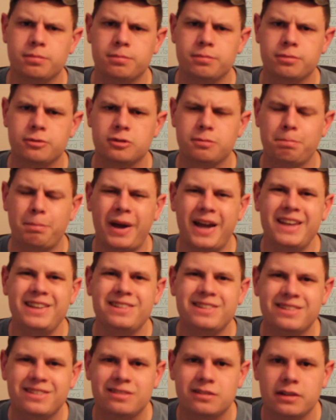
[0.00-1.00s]

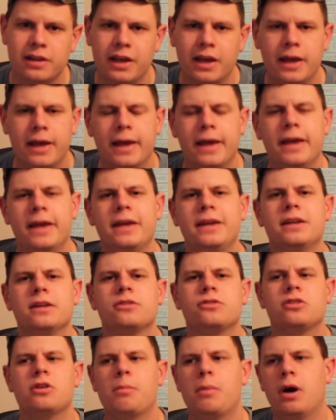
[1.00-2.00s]
spice and
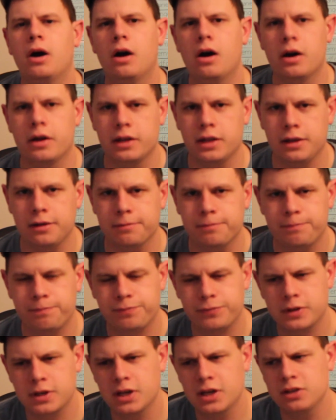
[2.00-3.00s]
some honey,
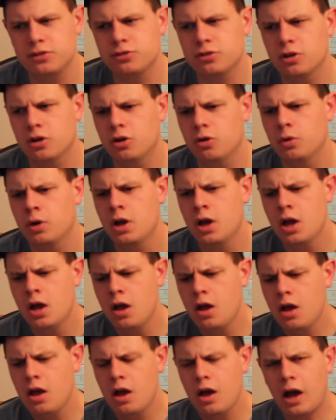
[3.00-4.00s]
okay, so
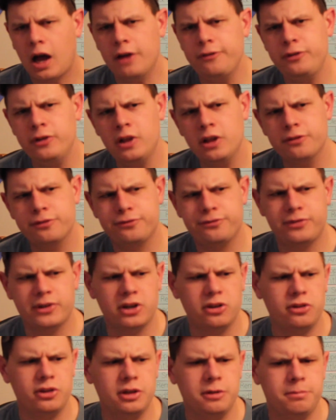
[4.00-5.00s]
I feel like
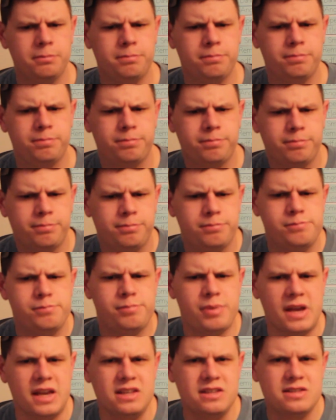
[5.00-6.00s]
fairly
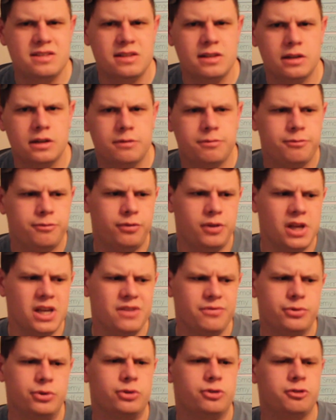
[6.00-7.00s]
basic
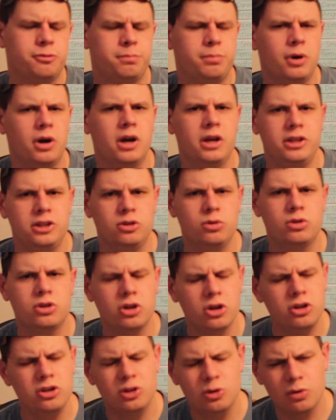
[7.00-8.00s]
flavors, but you
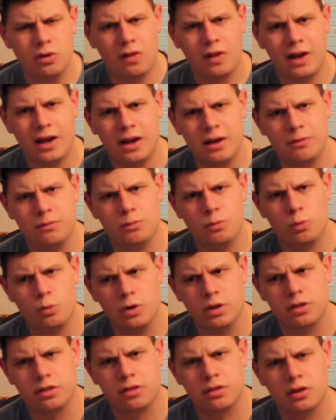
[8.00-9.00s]
could do a lot
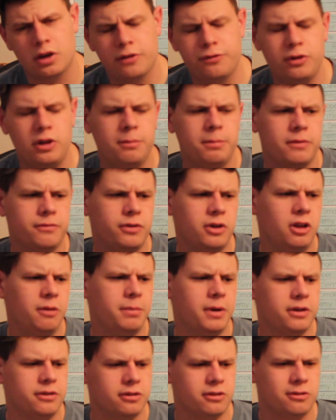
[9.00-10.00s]
with, I feel like fairly
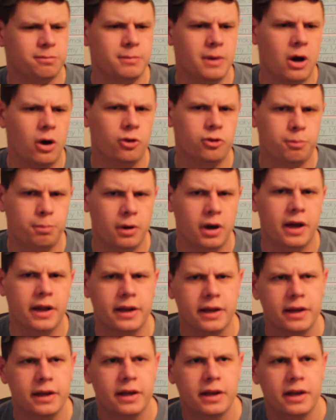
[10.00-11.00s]
basic smells, but